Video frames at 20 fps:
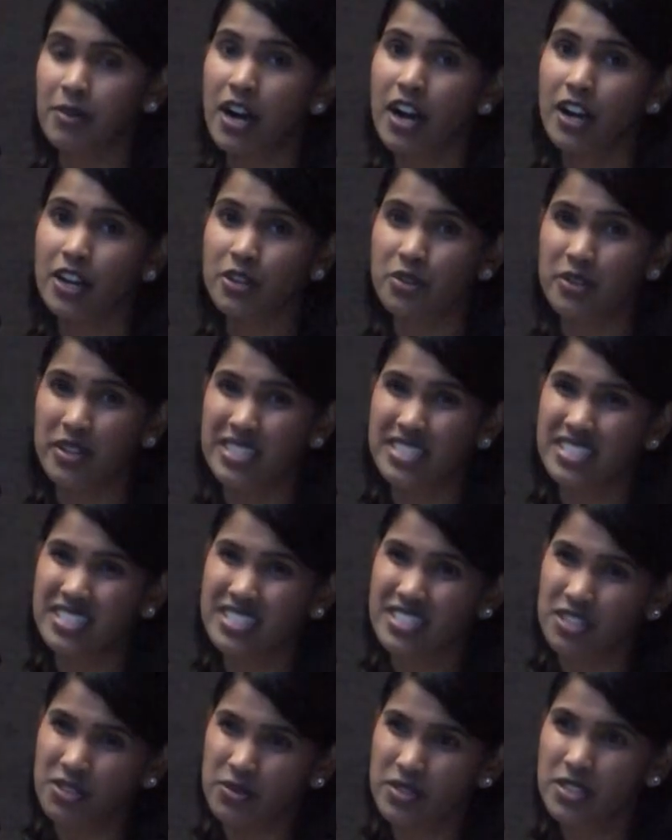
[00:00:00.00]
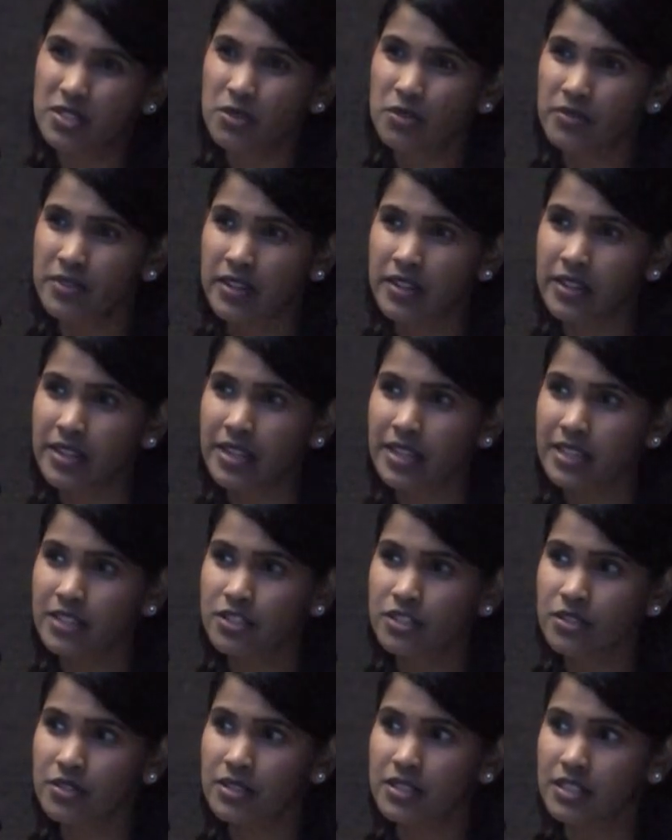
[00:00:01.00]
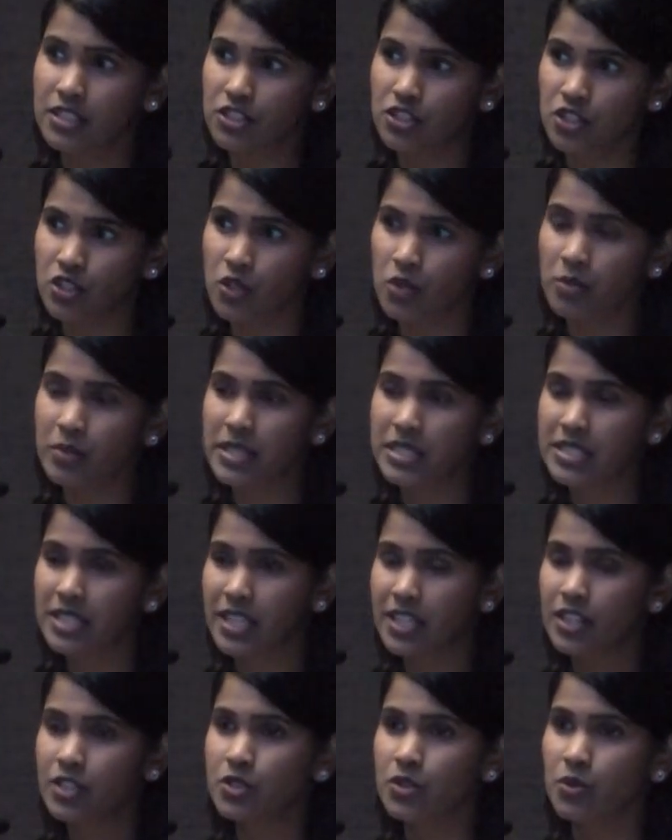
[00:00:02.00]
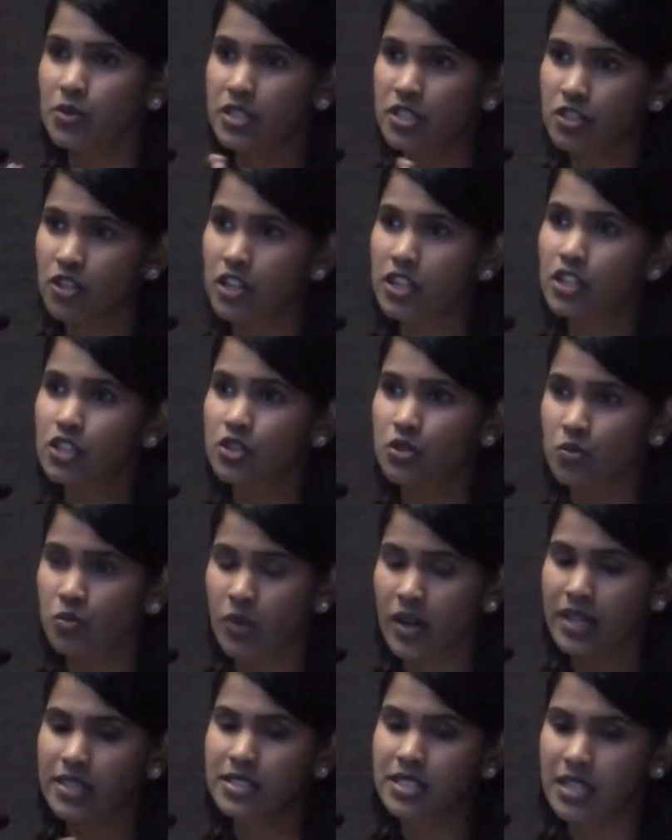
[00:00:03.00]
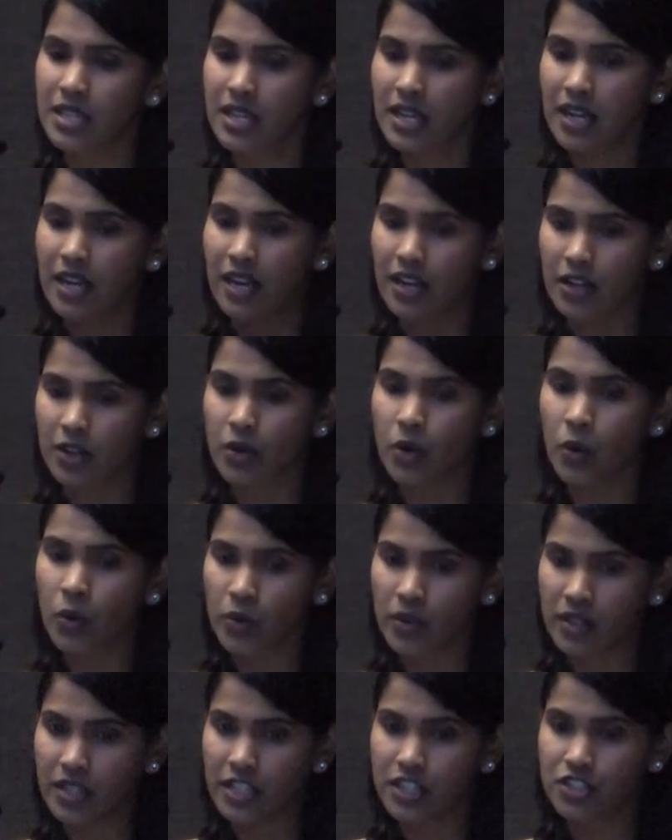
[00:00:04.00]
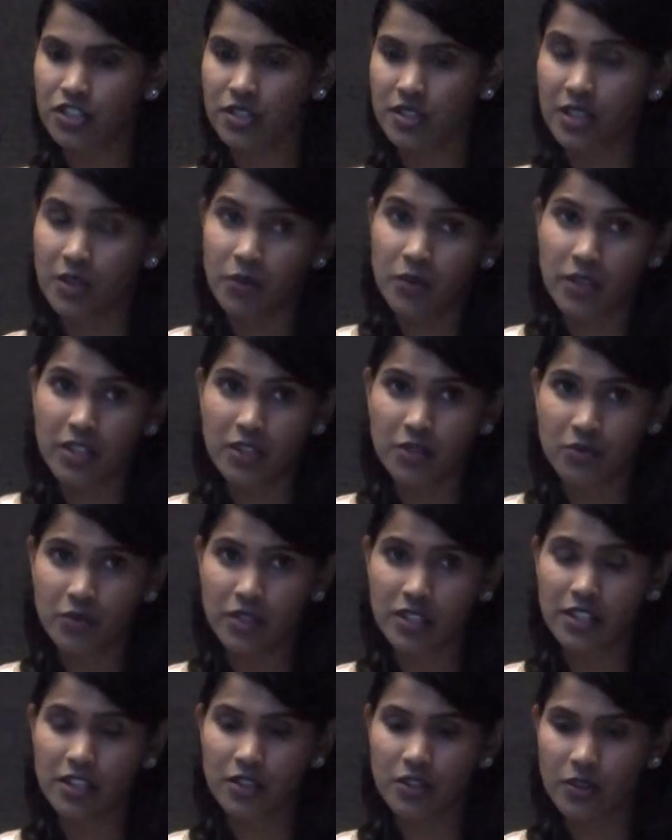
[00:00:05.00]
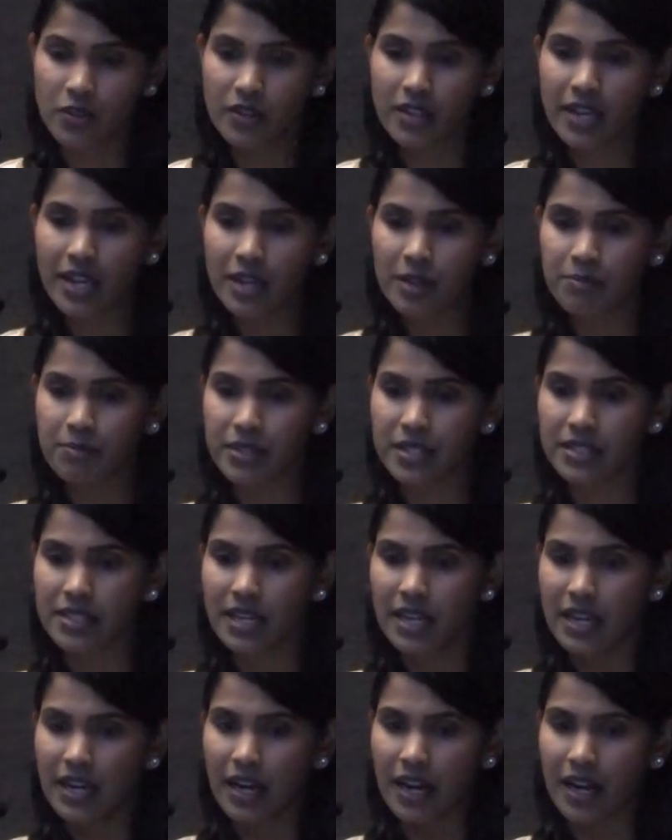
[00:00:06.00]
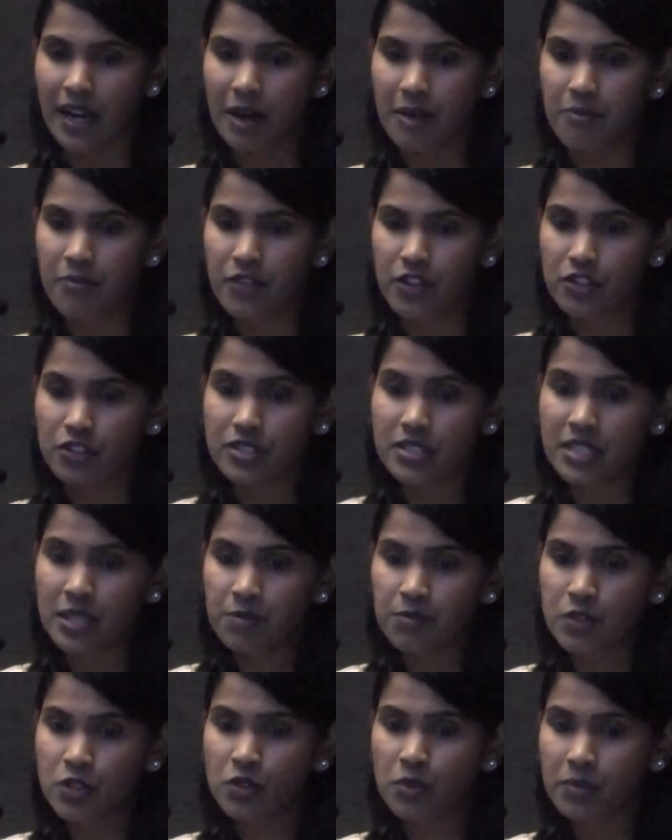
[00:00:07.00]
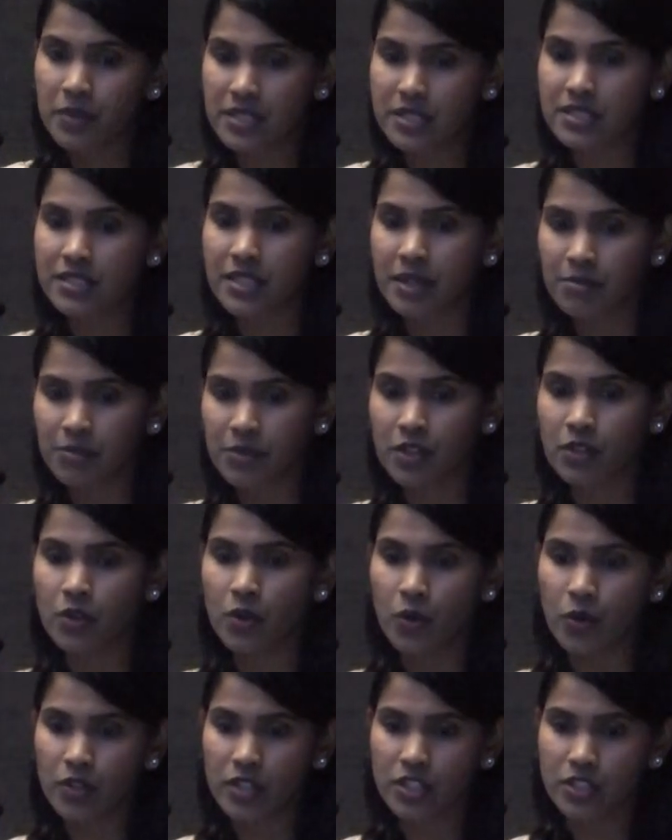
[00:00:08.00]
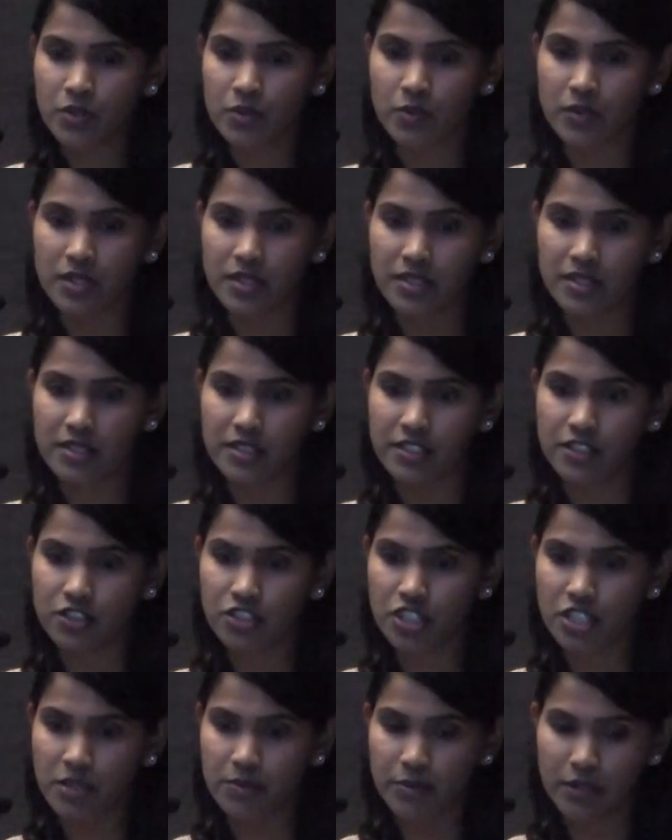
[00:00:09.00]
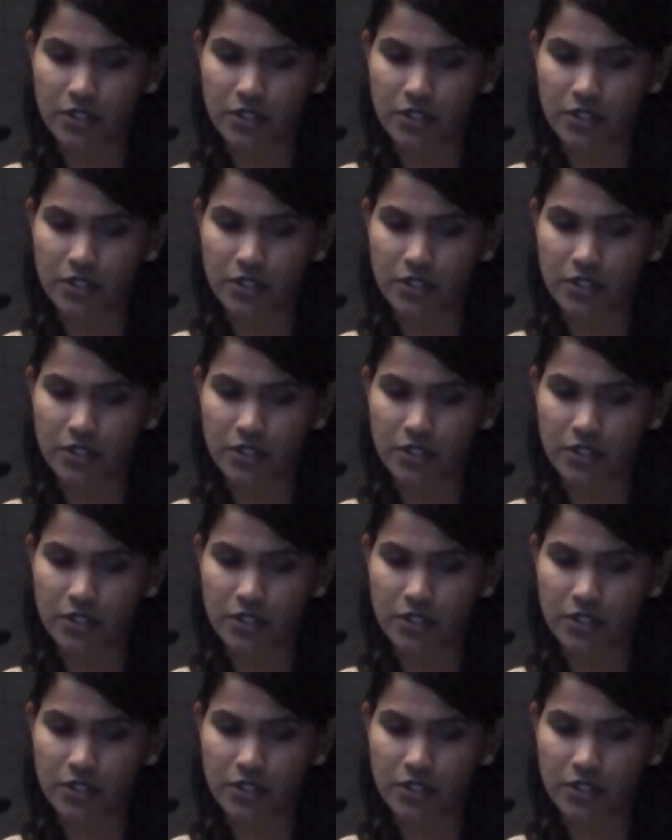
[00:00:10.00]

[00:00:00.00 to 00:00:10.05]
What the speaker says: high-grade serous ovarian cancer in the genomic data, so it's not a direct correlation that we can really look at, but there seems to be some concordance with the gene